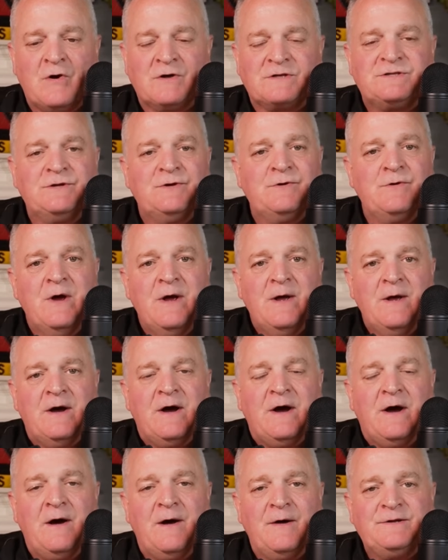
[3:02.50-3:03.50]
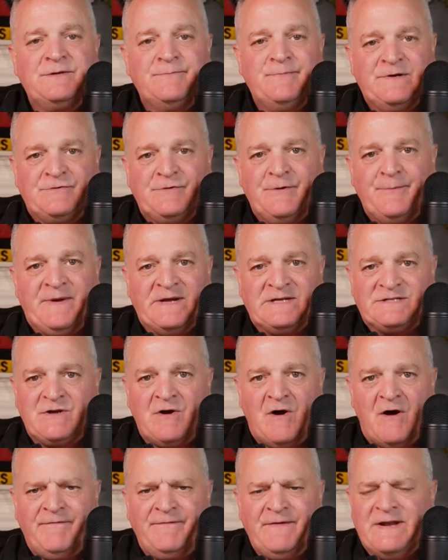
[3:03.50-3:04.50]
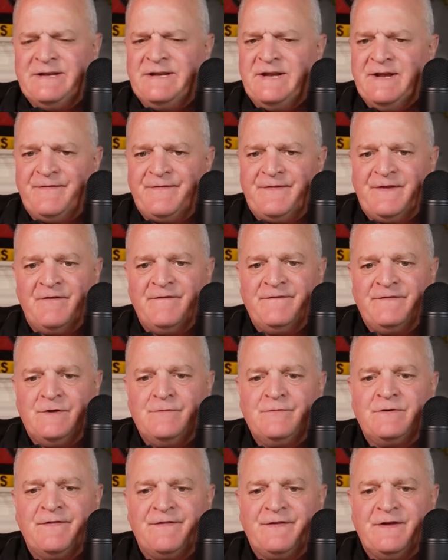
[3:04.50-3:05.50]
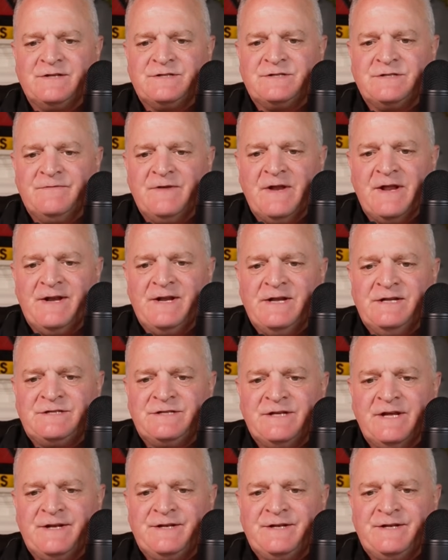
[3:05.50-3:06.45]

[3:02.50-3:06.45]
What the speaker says: to Dmitry Peskov and get their view to this. And he said,